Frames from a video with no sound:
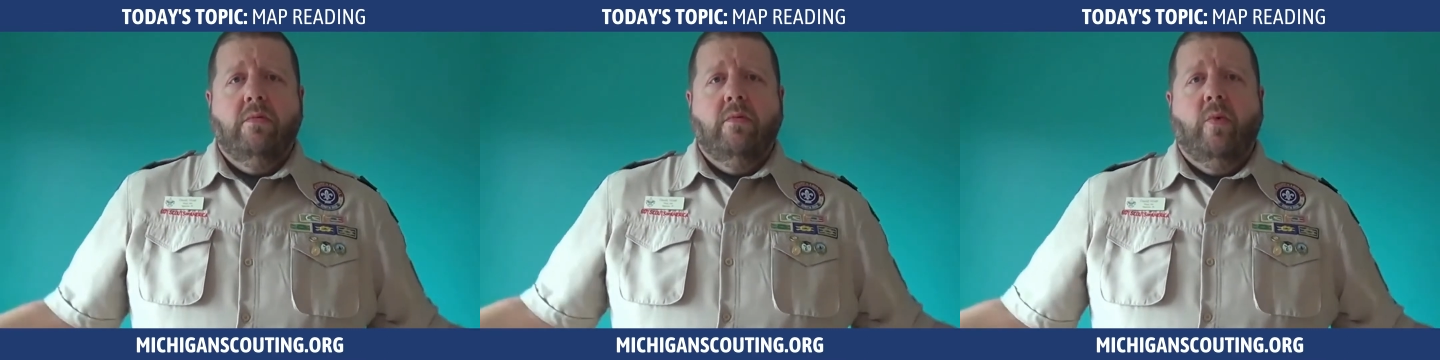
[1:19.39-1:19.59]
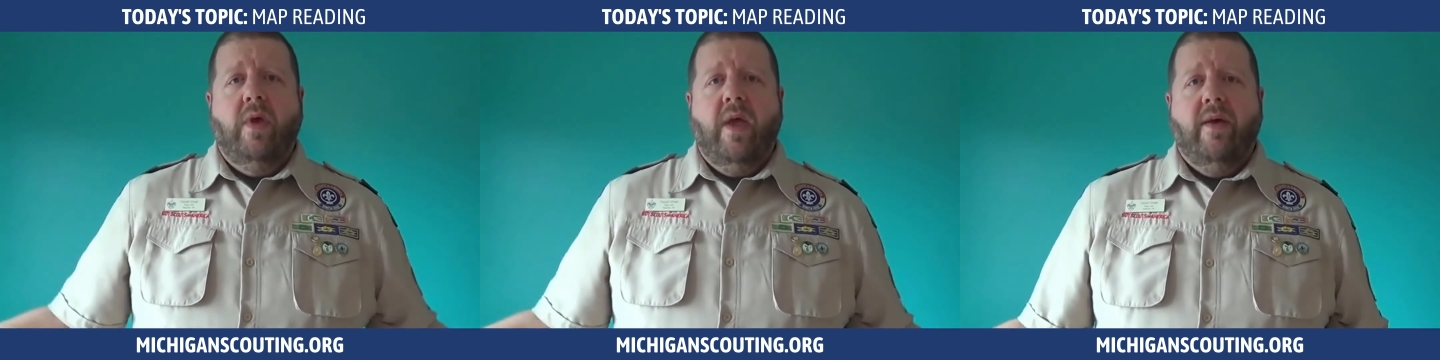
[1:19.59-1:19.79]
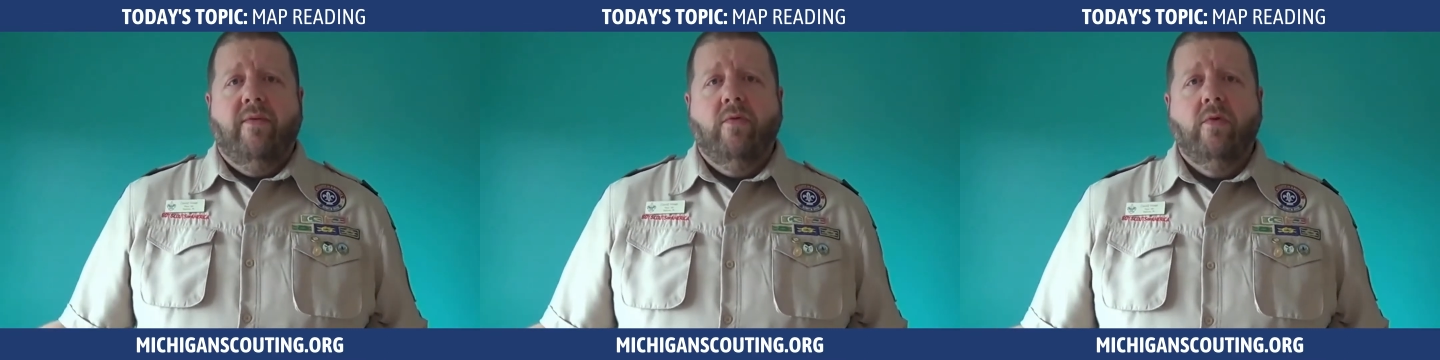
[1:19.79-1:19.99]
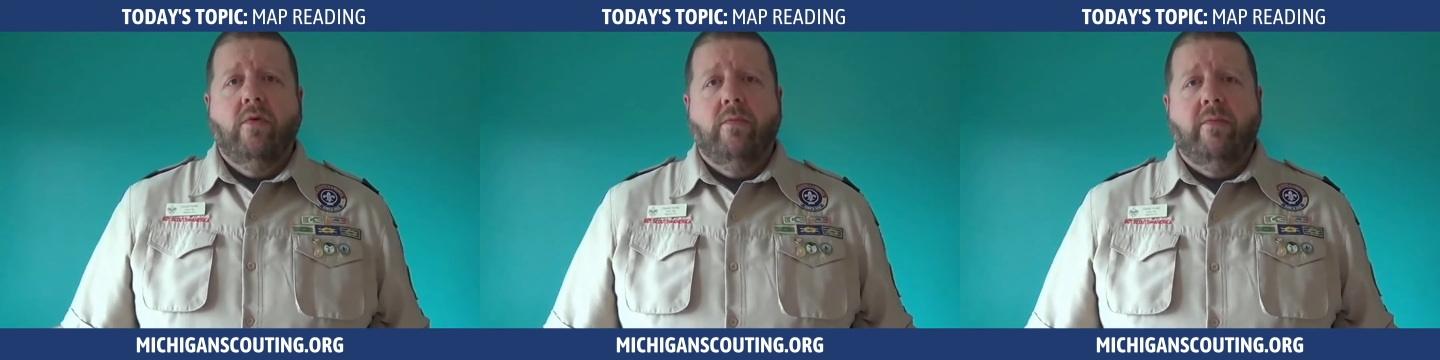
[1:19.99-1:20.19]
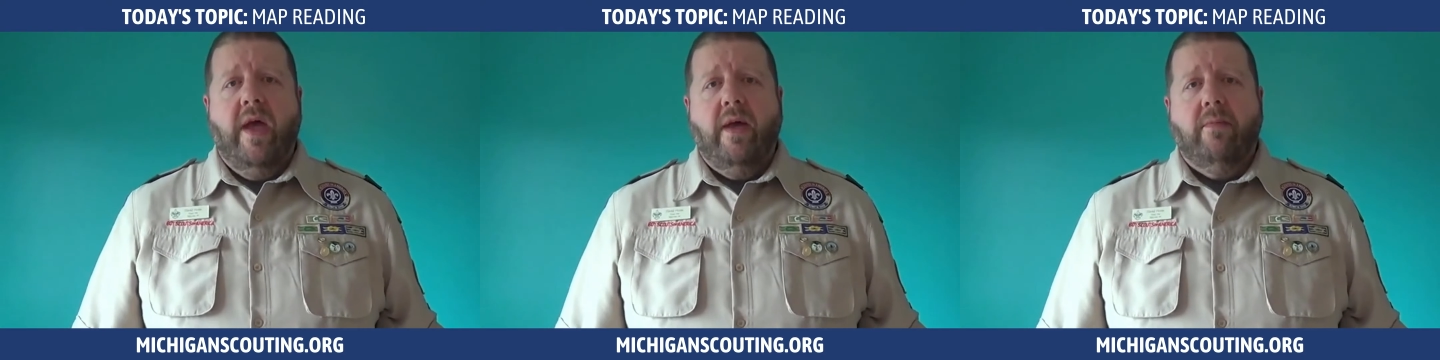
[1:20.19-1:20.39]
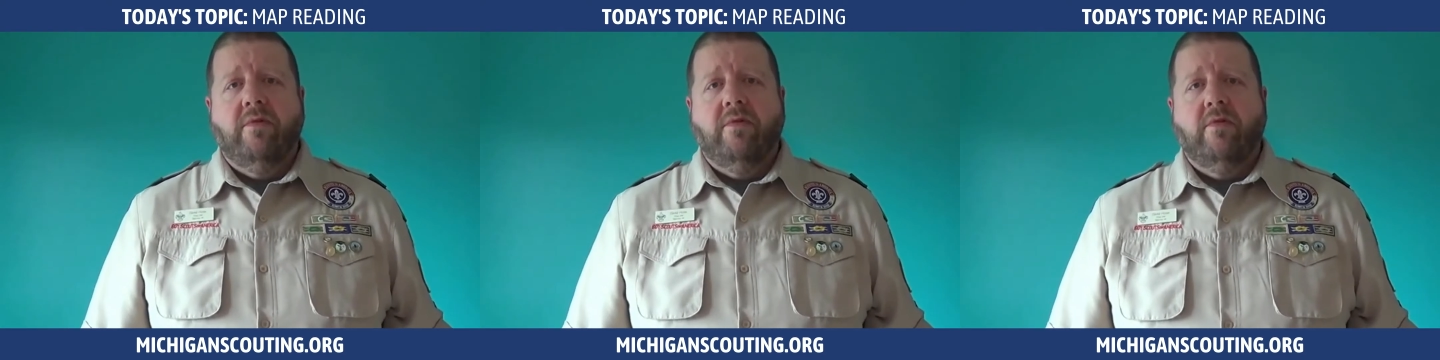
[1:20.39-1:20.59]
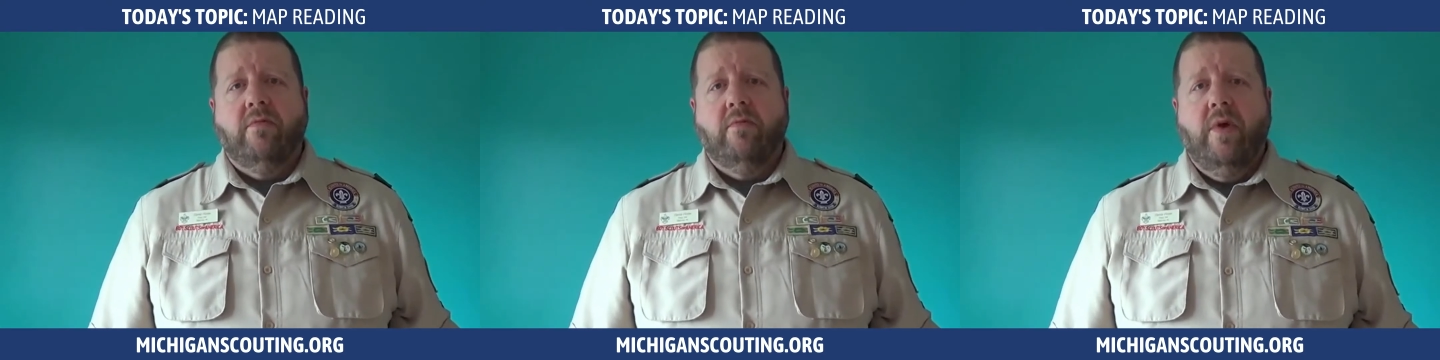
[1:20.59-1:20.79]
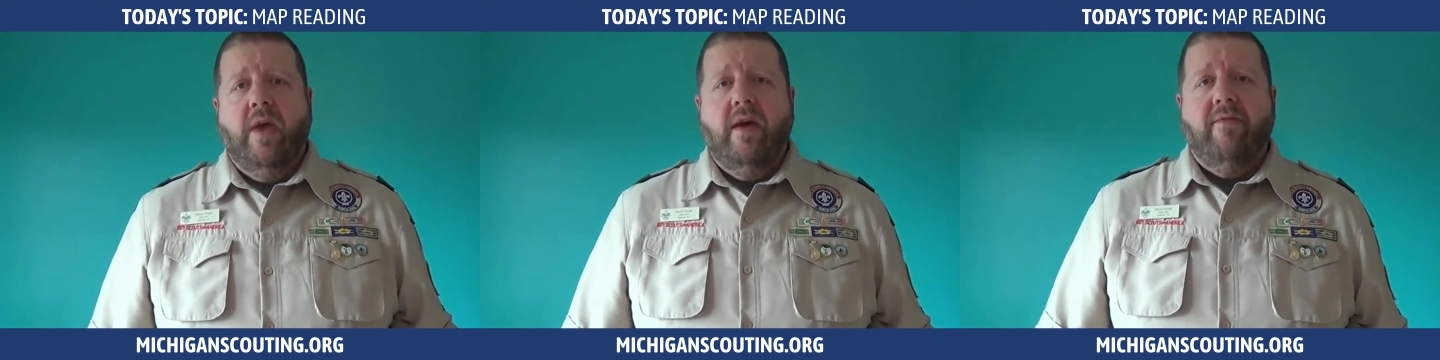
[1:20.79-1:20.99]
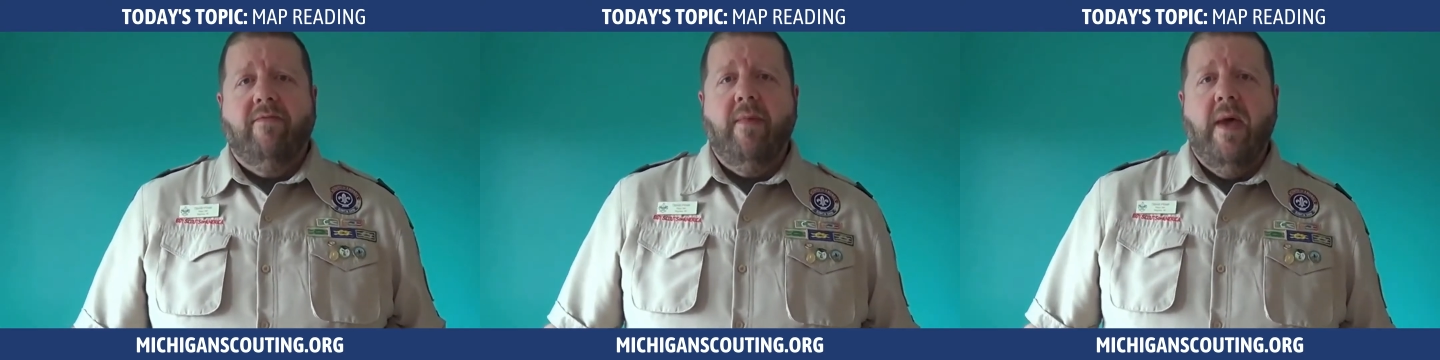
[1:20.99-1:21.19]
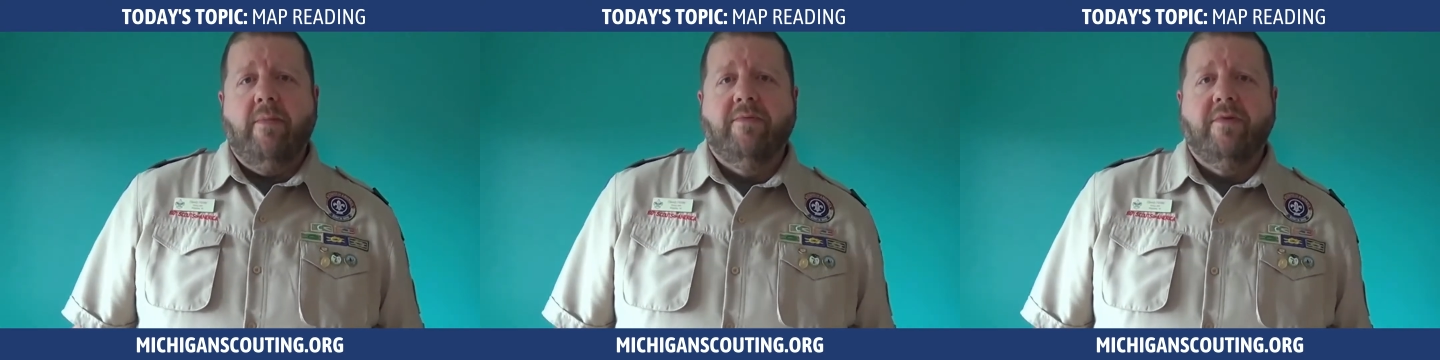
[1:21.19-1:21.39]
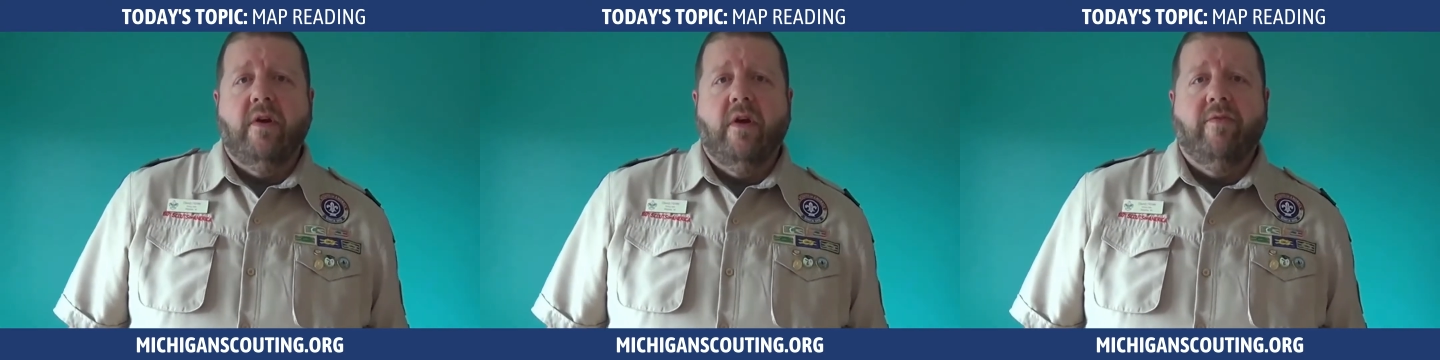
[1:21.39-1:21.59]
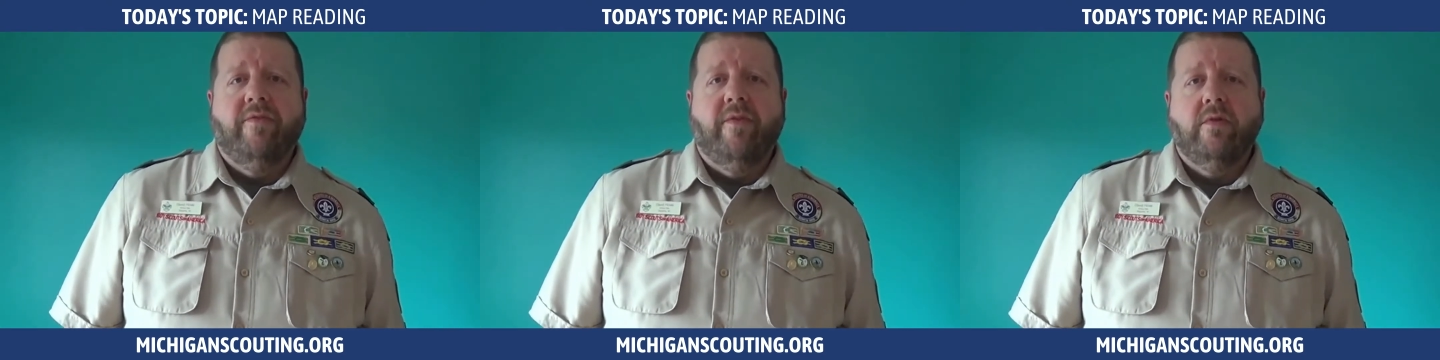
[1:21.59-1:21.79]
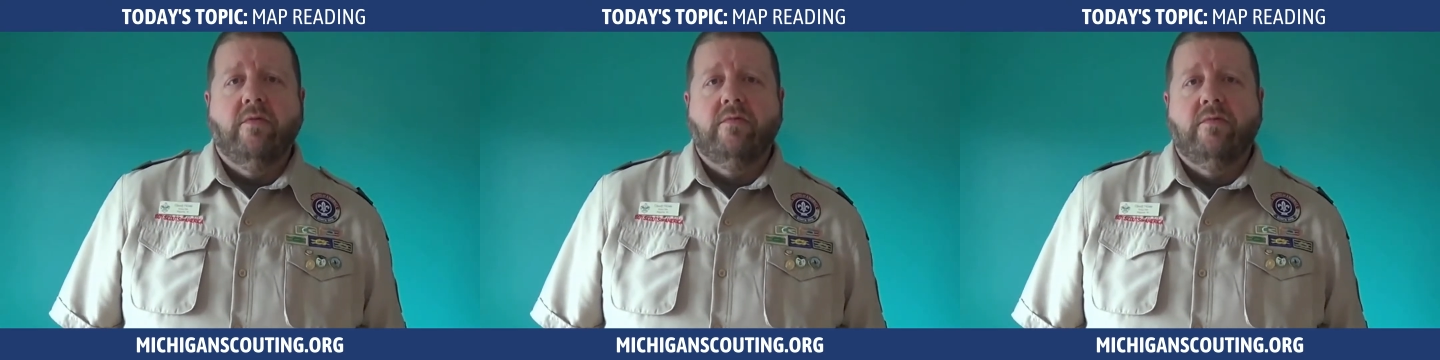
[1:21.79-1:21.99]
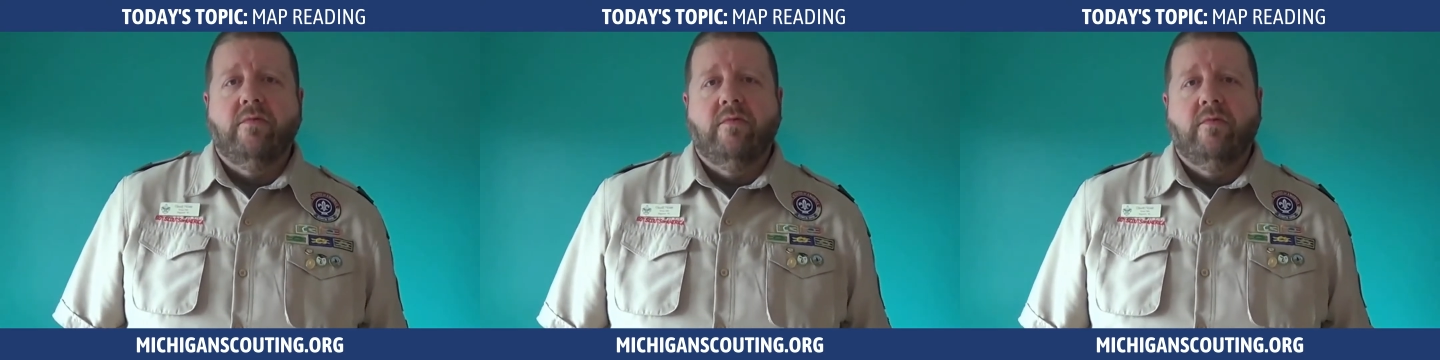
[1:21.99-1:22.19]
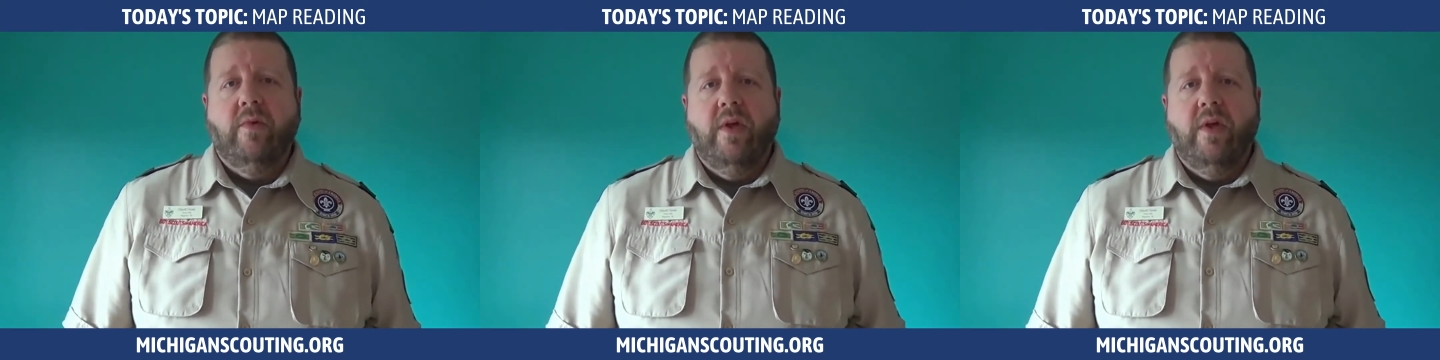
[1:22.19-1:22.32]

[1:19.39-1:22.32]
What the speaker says: We have Google Maps, we have maps on our phones,